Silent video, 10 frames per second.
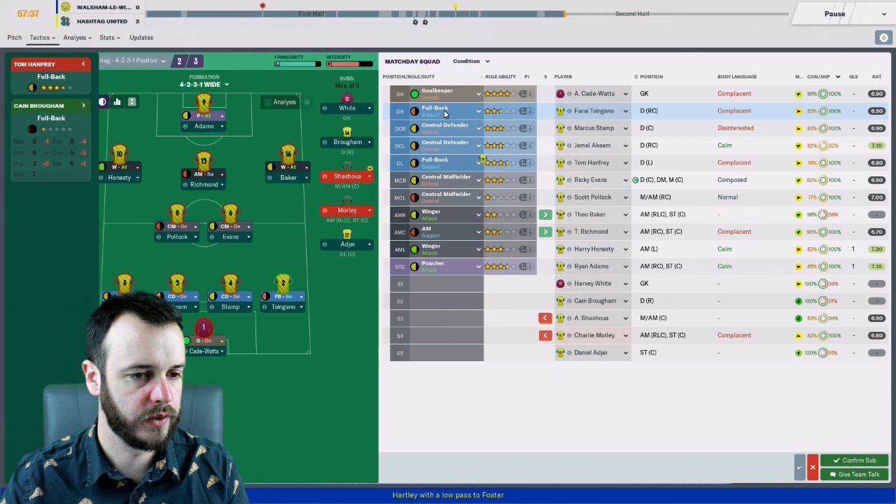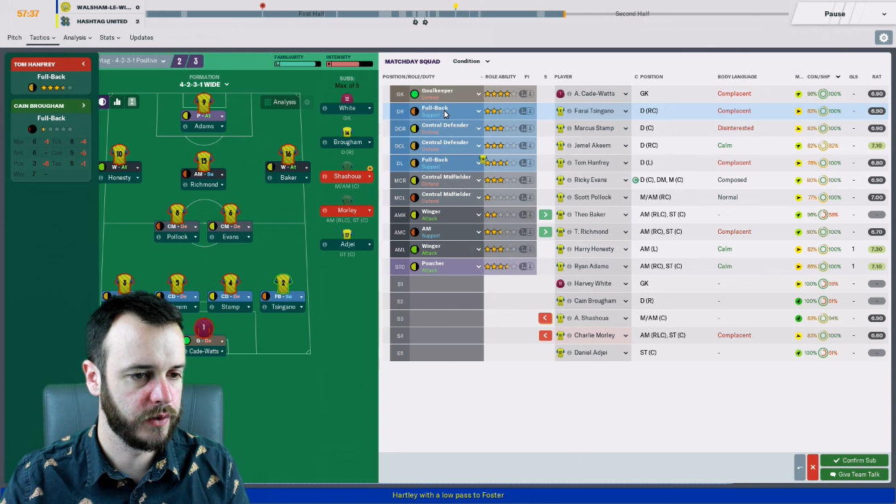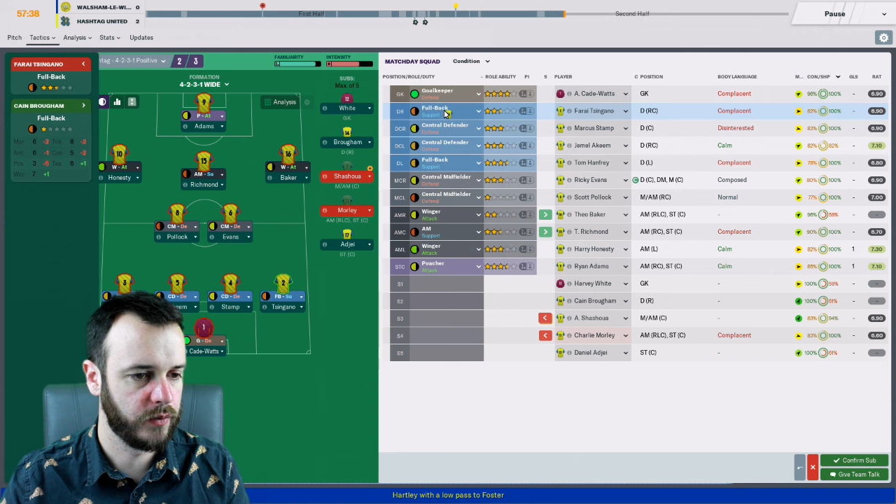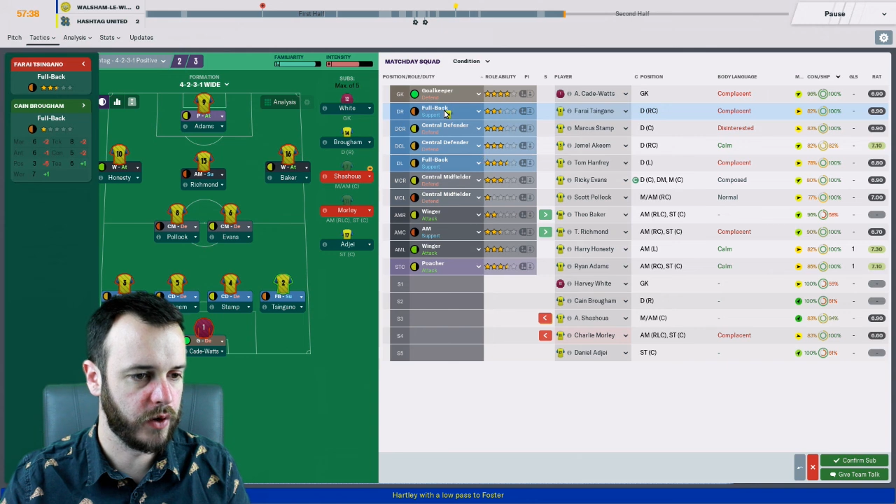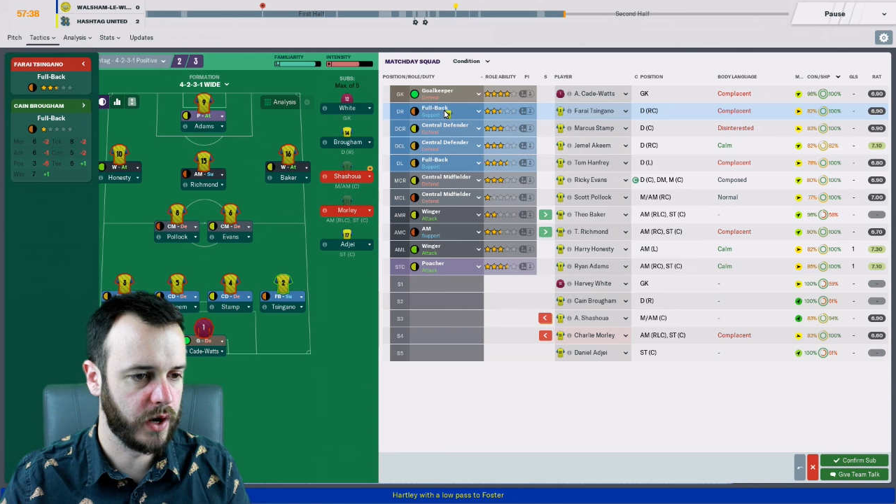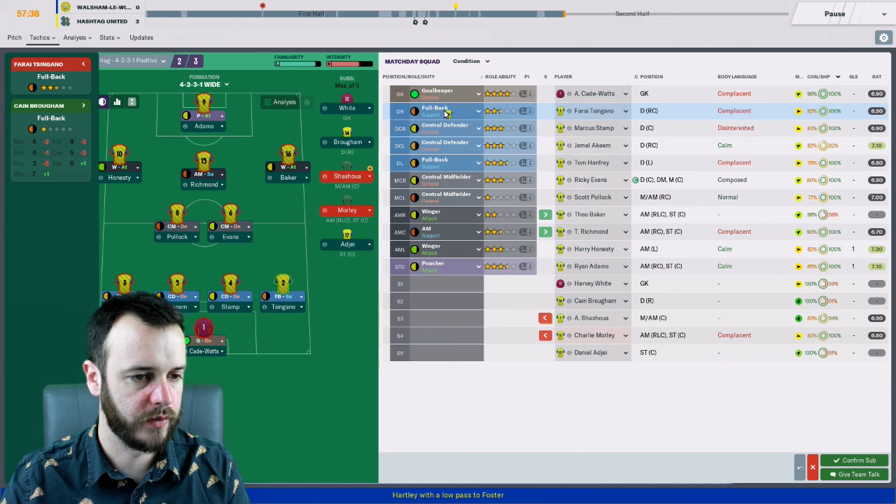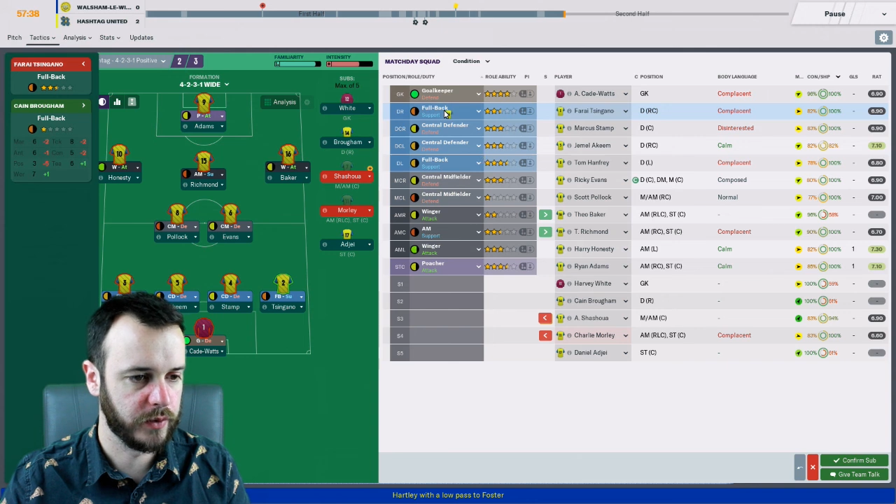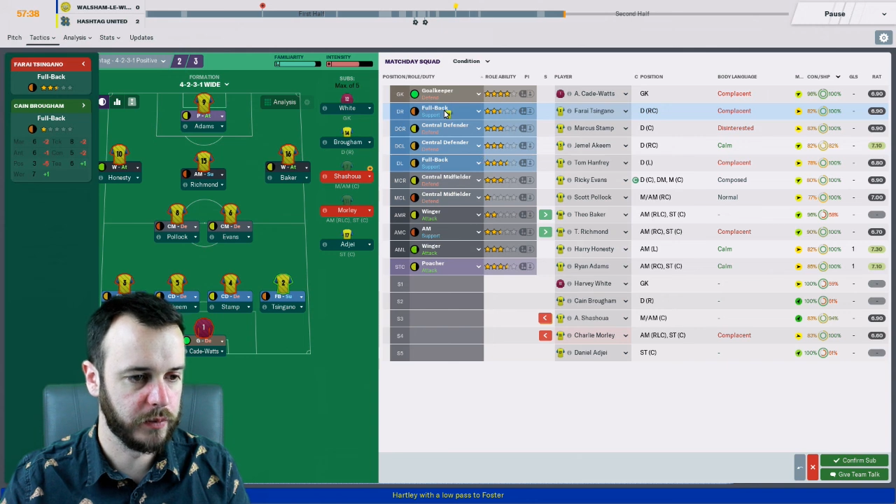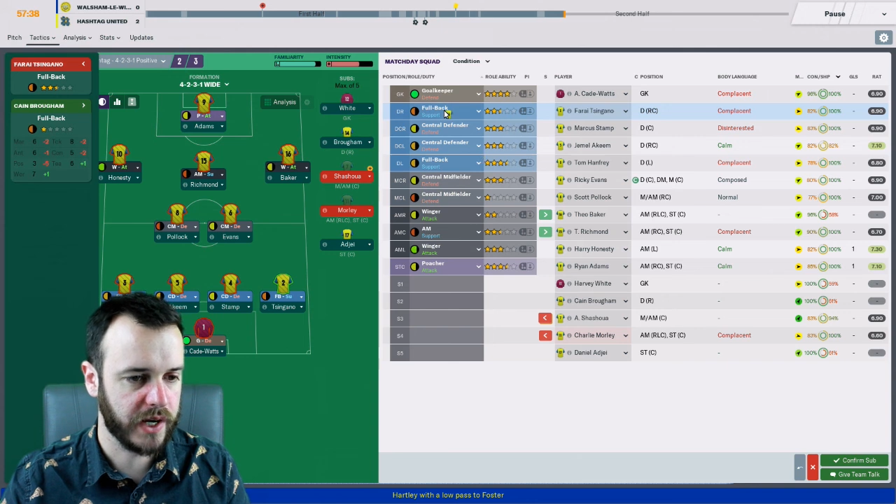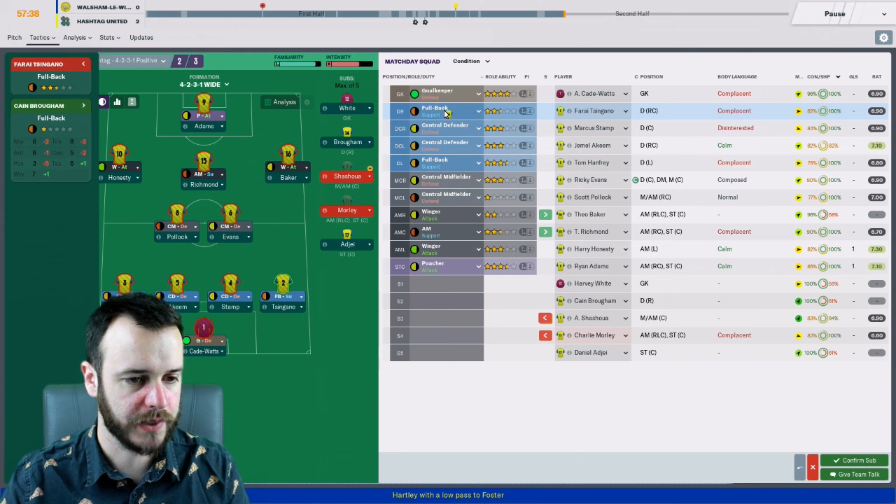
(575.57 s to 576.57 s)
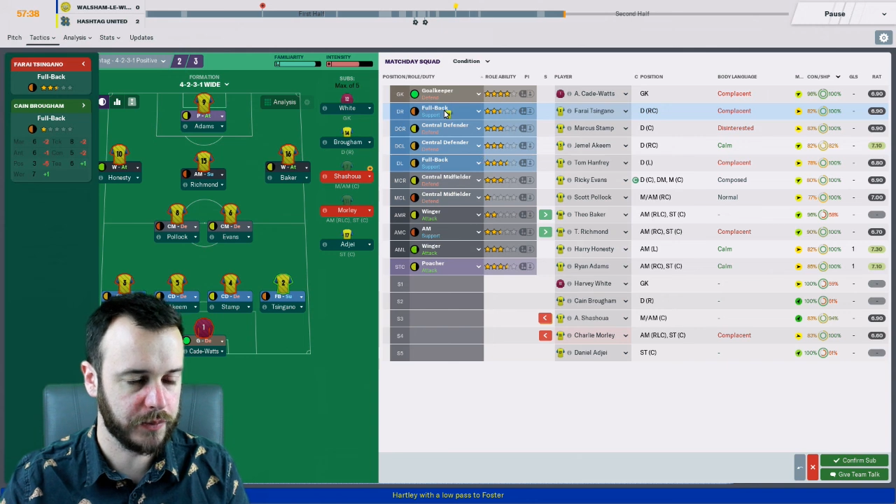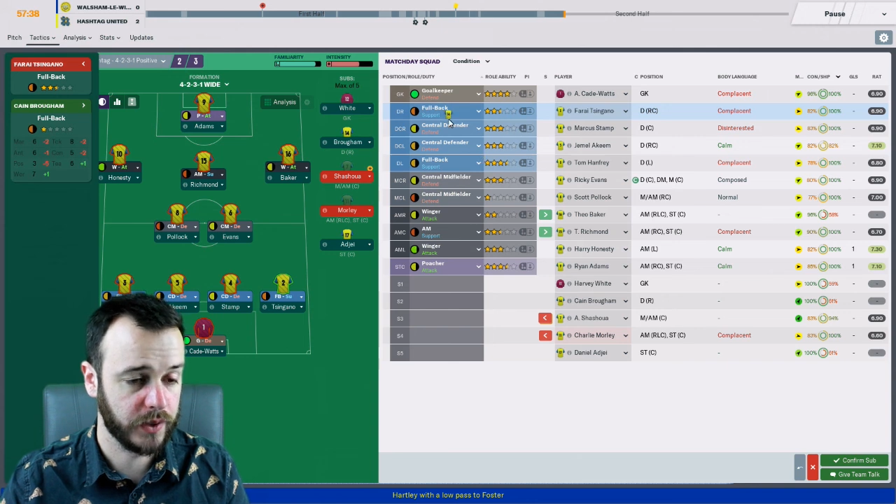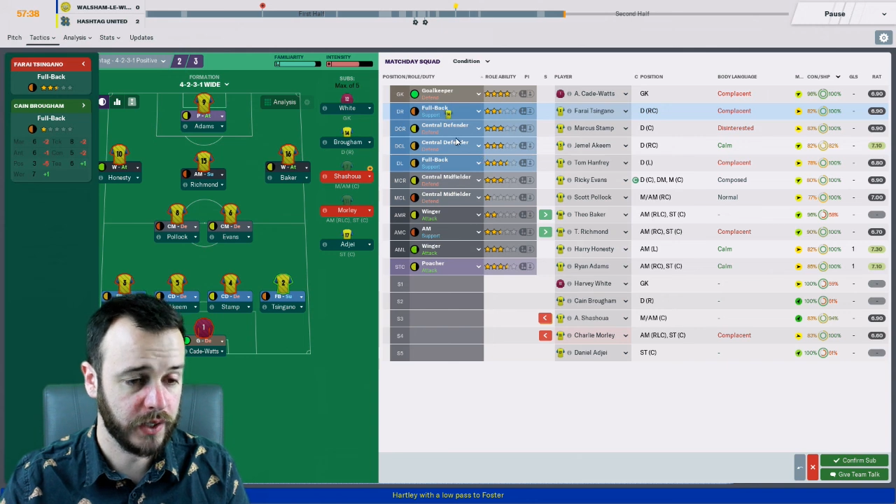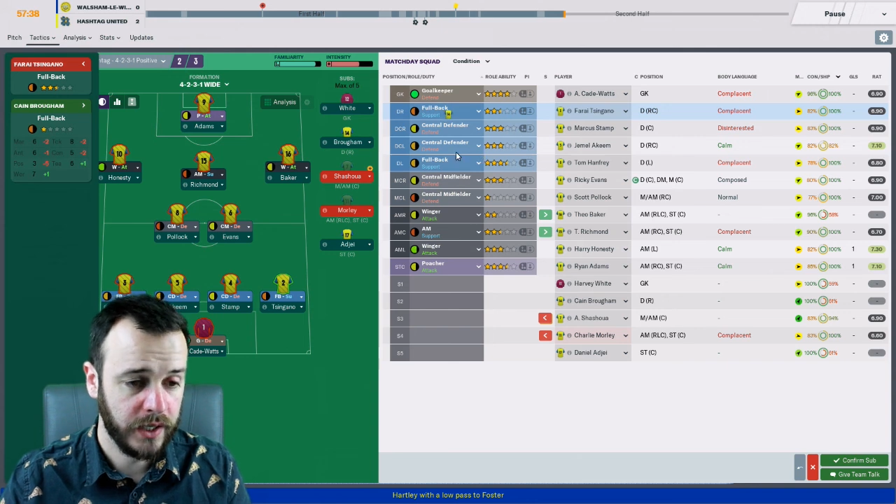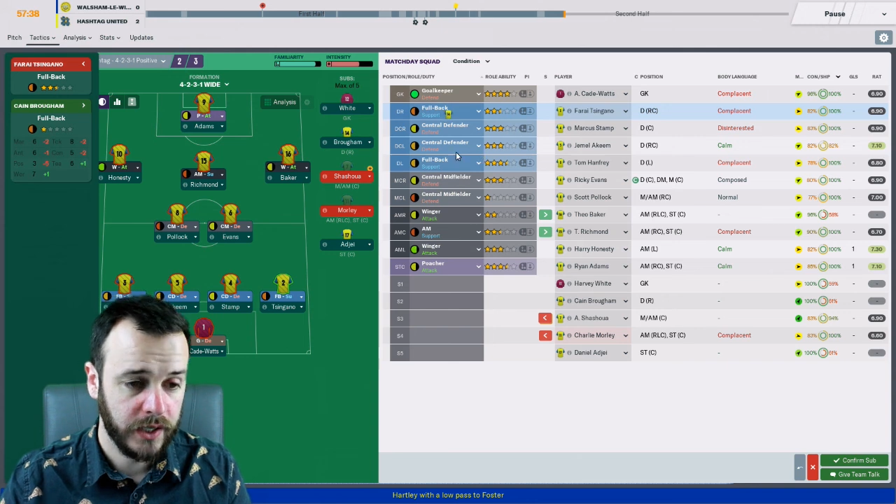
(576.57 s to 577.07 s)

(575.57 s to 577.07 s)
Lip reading: the right full-back spot.